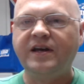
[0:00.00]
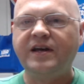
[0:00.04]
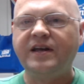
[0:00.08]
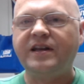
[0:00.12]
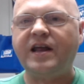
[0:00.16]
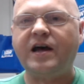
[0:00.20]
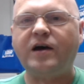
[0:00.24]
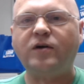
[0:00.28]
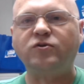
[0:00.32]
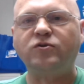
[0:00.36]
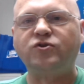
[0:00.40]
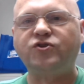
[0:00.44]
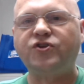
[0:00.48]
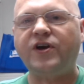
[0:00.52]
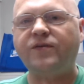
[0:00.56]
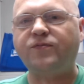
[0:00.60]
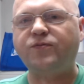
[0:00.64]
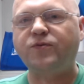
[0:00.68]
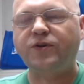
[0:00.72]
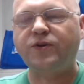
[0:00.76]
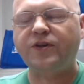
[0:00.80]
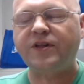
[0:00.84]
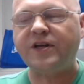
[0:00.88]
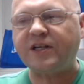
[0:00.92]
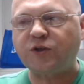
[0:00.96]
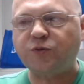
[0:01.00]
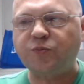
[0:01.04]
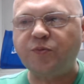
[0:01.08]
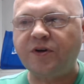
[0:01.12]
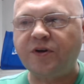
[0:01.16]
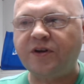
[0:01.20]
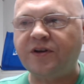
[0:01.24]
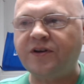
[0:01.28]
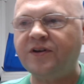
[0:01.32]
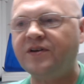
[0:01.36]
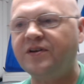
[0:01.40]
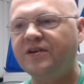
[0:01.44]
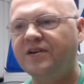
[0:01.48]
Now, Jeff
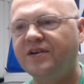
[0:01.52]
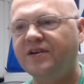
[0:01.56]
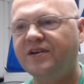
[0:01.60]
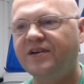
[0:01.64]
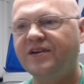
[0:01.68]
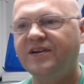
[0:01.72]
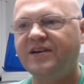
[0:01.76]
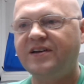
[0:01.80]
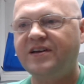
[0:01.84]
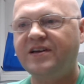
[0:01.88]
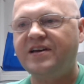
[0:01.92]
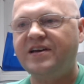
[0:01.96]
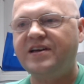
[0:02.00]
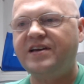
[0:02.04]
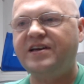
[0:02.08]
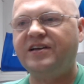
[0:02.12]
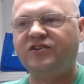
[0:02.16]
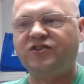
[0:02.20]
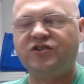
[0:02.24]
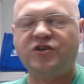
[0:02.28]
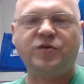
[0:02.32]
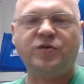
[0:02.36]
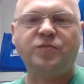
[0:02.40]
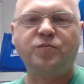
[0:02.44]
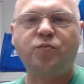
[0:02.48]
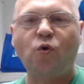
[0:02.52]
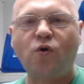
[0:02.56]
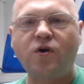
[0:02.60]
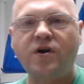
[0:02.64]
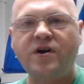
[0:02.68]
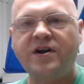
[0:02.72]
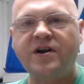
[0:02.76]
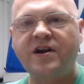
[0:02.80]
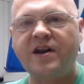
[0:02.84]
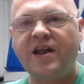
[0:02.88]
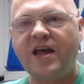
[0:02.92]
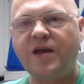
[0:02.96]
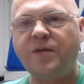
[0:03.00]
Glixman is an
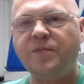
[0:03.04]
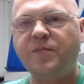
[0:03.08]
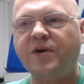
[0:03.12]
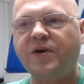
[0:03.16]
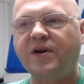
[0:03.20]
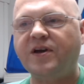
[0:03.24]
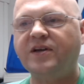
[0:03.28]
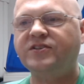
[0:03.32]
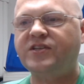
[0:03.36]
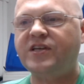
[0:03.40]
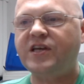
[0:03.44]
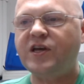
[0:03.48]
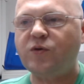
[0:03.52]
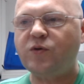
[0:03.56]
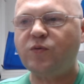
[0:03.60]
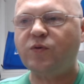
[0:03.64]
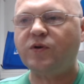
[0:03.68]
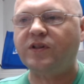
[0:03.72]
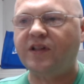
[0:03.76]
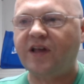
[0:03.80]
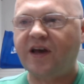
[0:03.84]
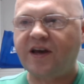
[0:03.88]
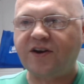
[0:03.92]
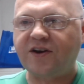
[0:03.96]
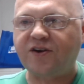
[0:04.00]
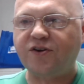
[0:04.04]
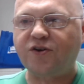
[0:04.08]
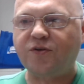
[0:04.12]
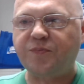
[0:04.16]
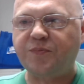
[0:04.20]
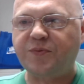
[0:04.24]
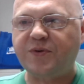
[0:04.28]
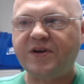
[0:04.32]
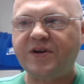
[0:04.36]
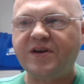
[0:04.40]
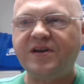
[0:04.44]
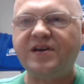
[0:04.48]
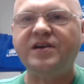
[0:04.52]
important name because he would later
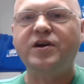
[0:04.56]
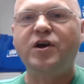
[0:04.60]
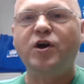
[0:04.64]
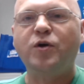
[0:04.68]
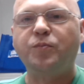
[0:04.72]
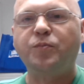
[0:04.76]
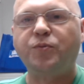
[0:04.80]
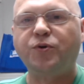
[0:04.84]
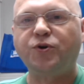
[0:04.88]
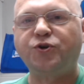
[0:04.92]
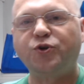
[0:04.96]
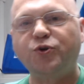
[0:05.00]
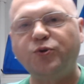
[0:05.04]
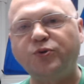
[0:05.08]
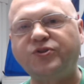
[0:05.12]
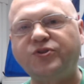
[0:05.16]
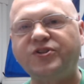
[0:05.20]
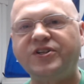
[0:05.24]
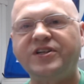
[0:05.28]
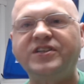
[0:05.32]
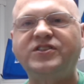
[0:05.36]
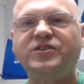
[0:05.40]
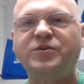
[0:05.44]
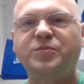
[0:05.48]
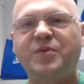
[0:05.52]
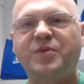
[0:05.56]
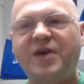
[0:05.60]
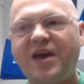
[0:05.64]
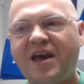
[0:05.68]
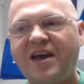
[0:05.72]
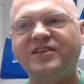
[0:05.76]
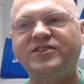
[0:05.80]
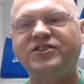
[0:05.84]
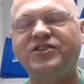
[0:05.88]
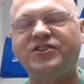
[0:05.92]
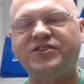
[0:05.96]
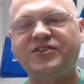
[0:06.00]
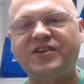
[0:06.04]
be producing some
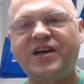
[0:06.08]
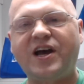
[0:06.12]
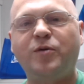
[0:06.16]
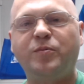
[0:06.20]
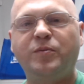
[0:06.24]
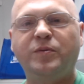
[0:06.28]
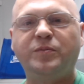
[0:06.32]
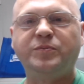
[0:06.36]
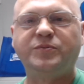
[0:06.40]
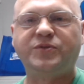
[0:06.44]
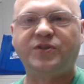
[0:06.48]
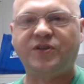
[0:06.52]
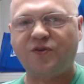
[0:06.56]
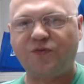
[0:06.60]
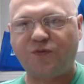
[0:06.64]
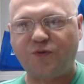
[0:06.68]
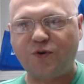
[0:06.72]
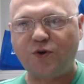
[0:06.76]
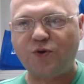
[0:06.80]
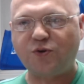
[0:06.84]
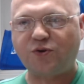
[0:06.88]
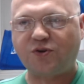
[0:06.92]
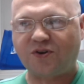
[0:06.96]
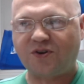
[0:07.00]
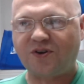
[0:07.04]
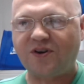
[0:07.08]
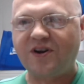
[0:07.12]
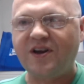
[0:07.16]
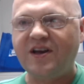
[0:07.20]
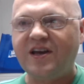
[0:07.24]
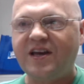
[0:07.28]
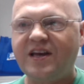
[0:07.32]
Kansas albums in the future,